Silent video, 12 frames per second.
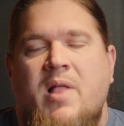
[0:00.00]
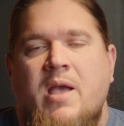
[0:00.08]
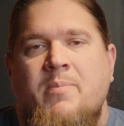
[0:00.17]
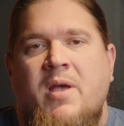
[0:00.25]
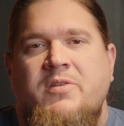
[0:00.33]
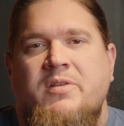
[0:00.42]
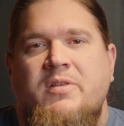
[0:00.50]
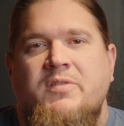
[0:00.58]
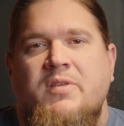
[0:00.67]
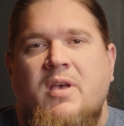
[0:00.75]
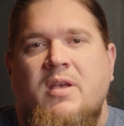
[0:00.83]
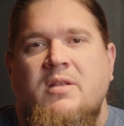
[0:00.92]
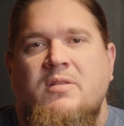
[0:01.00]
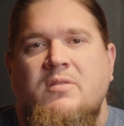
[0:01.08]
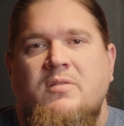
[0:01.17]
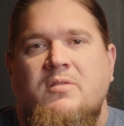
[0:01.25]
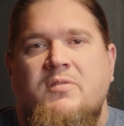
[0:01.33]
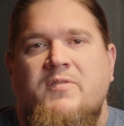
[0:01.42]
Blackmagic
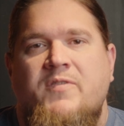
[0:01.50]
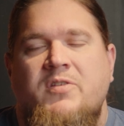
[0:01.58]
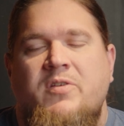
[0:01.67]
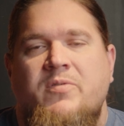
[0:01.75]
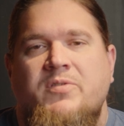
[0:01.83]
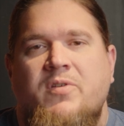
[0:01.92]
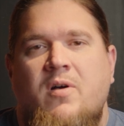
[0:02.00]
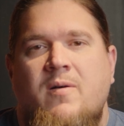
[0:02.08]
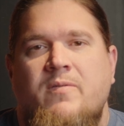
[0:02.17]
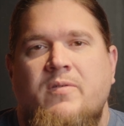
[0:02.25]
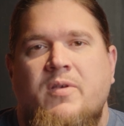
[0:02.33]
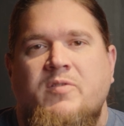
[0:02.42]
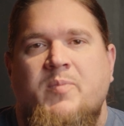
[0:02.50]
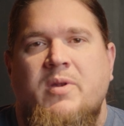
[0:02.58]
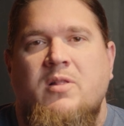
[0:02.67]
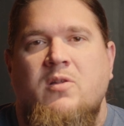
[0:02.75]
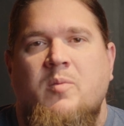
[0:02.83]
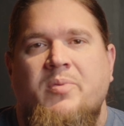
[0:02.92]
Design's DaVinci Resolve has
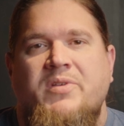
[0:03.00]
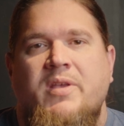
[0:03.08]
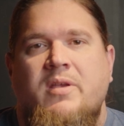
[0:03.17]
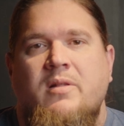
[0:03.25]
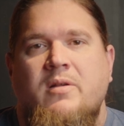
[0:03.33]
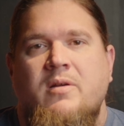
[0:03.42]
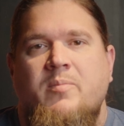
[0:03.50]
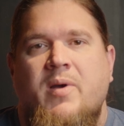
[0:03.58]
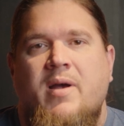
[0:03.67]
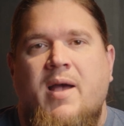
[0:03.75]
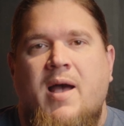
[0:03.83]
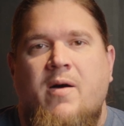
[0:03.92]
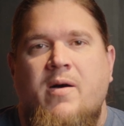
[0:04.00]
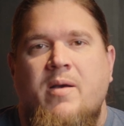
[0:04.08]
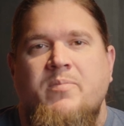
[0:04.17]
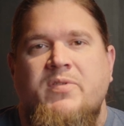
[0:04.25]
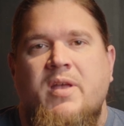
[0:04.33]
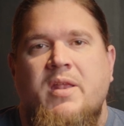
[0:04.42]
been a little particular about how
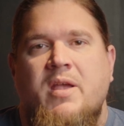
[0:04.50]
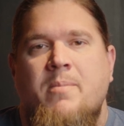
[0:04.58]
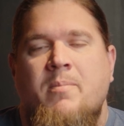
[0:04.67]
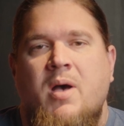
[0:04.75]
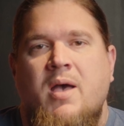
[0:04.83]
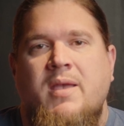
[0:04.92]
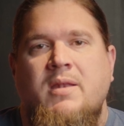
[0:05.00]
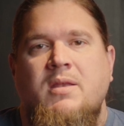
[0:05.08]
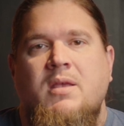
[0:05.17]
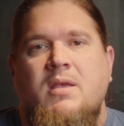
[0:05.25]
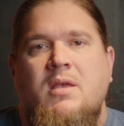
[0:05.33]
I'm setting up mine.